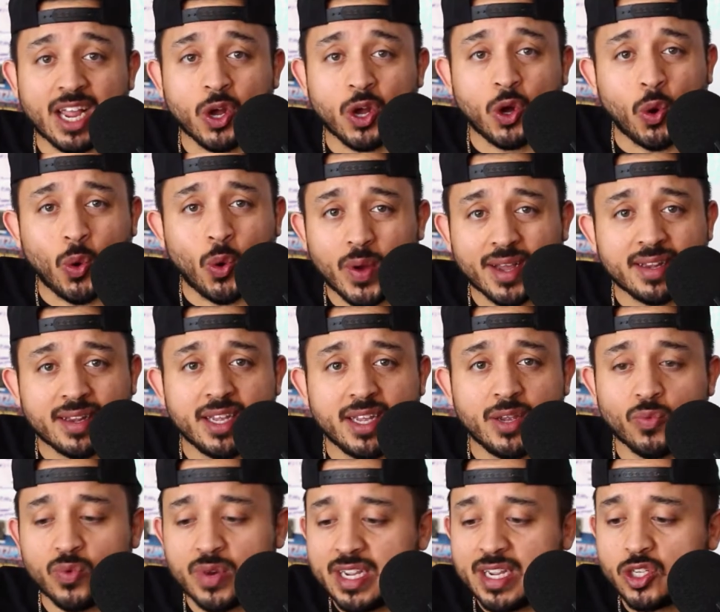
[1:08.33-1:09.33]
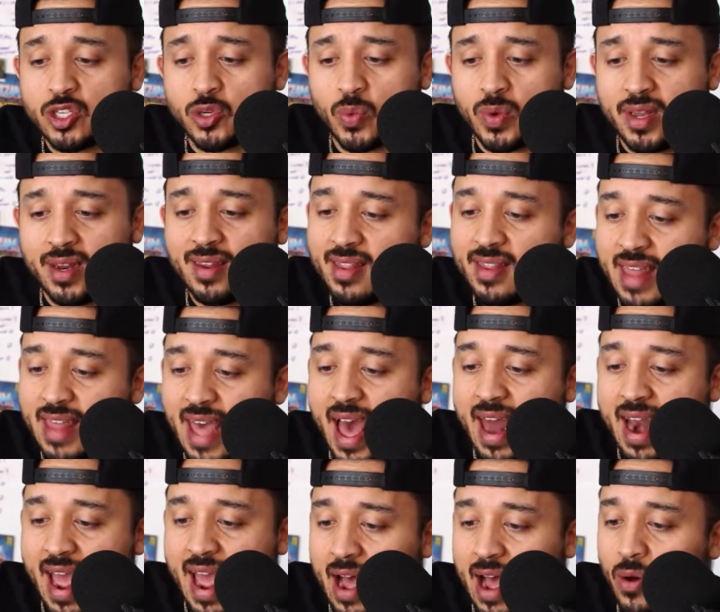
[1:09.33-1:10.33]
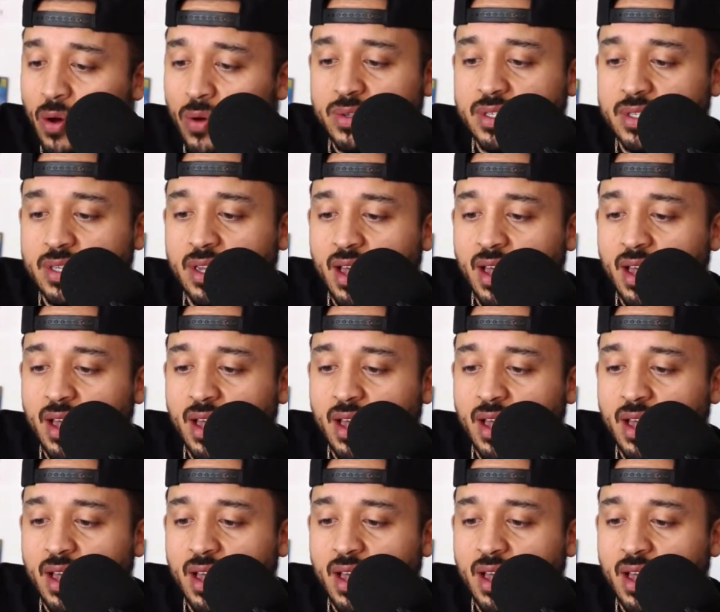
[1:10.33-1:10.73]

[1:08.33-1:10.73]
I quickly retweeted that out.